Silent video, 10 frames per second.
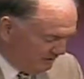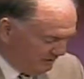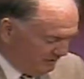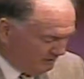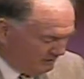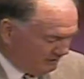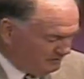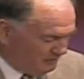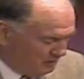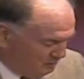uh,
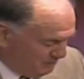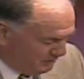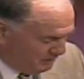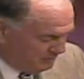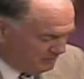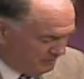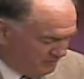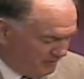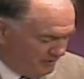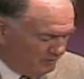touch on, but it's, it's, very